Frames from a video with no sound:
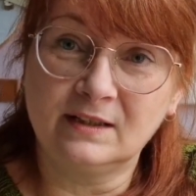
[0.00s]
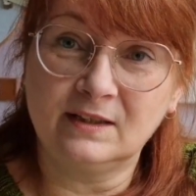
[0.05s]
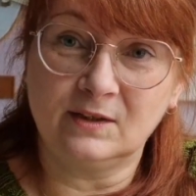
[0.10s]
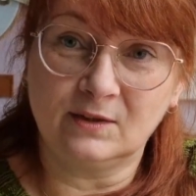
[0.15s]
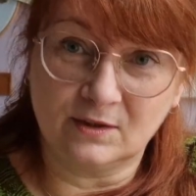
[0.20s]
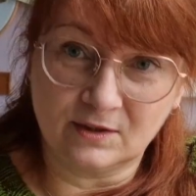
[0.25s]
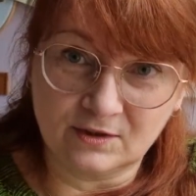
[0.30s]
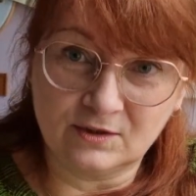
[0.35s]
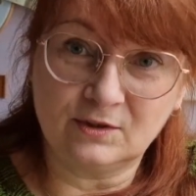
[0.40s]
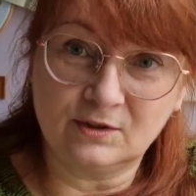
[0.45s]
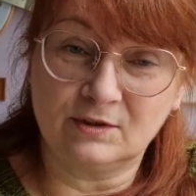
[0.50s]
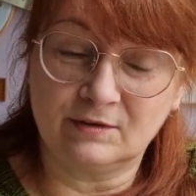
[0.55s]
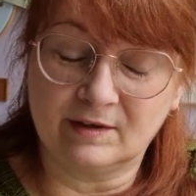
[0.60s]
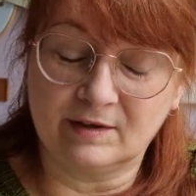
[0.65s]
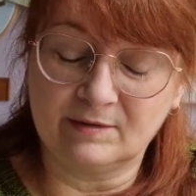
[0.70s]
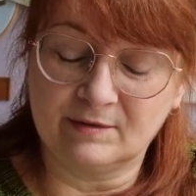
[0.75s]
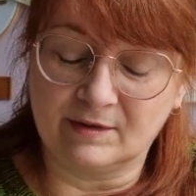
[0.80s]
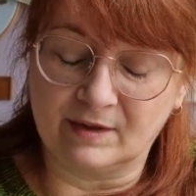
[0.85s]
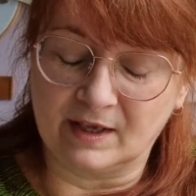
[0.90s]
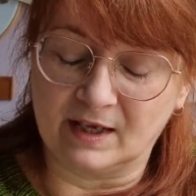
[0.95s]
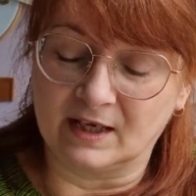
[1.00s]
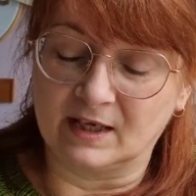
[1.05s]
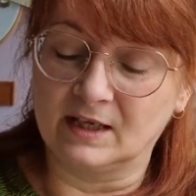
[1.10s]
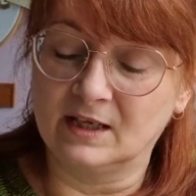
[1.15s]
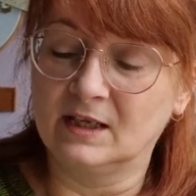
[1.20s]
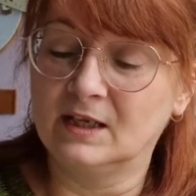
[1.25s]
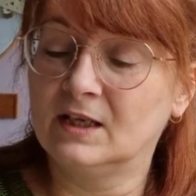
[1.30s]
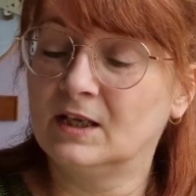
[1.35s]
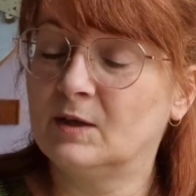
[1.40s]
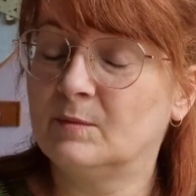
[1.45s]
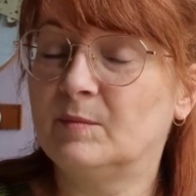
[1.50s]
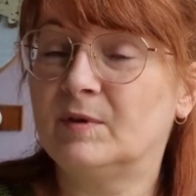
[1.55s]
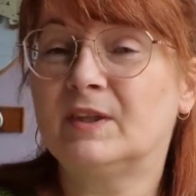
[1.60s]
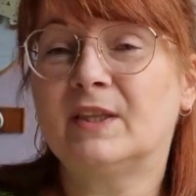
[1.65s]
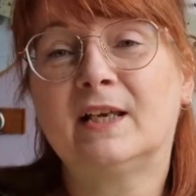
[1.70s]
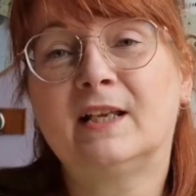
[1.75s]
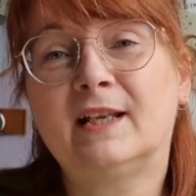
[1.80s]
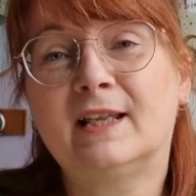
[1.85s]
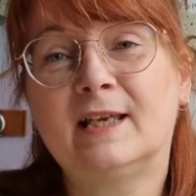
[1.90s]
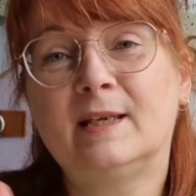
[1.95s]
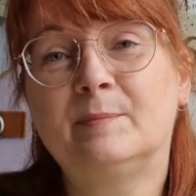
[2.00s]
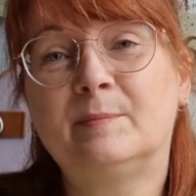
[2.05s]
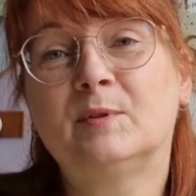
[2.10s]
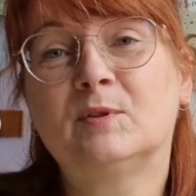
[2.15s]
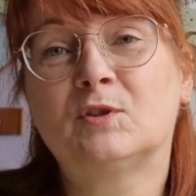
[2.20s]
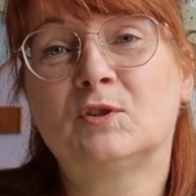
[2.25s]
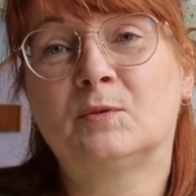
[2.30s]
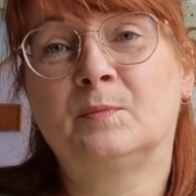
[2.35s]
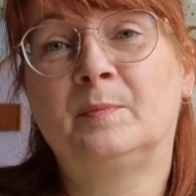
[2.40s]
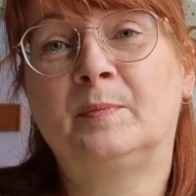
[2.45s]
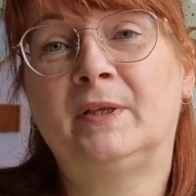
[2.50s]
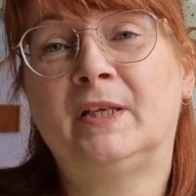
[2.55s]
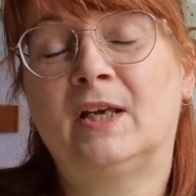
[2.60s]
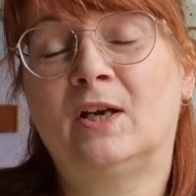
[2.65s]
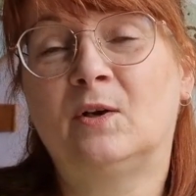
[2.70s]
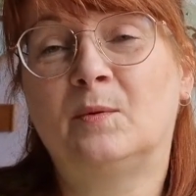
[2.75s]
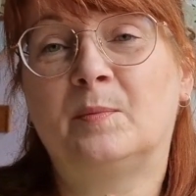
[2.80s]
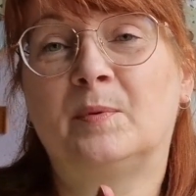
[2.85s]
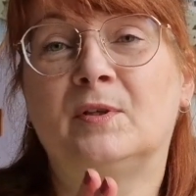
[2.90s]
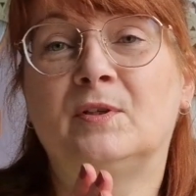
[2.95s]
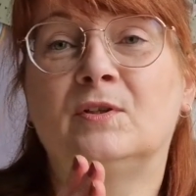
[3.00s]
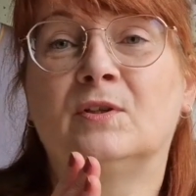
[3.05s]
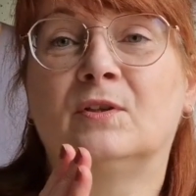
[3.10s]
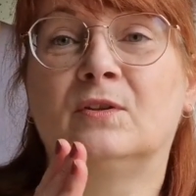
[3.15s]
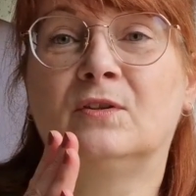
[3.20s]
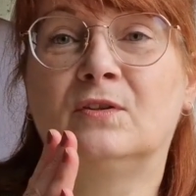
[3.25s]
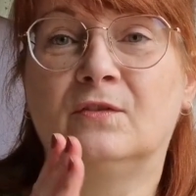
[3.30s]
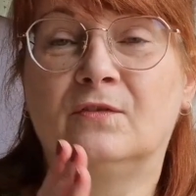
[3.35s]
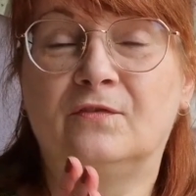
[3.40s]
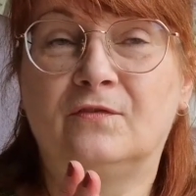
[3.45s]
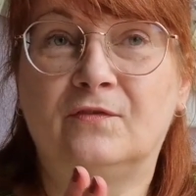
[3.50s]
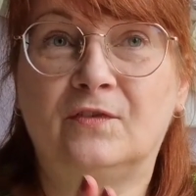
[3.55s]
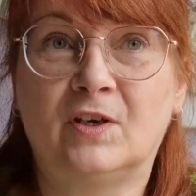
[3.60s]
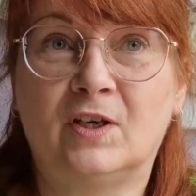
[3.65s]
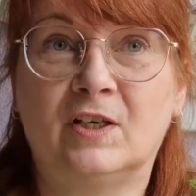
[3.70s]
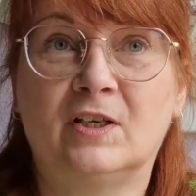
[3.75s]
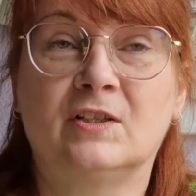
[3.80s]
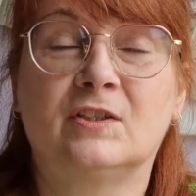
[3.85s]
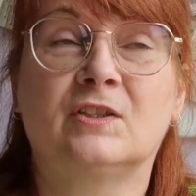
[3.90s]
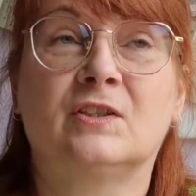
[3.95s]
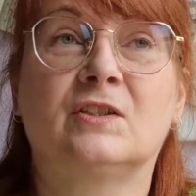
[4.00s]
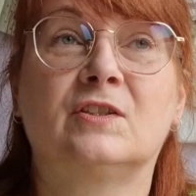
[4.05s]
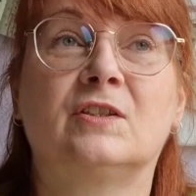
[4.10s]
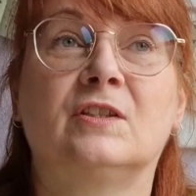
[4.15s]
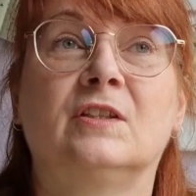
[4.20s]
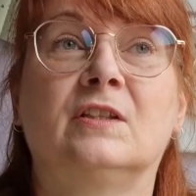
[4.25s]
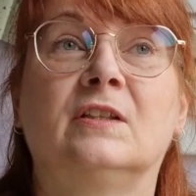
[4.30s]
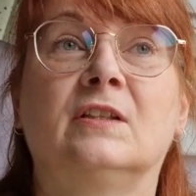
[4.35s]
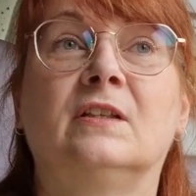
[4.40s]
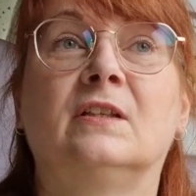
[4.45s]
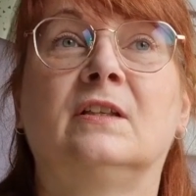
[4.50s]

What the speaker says: You can do your own thing. But they're labelled to be opened on the 1st,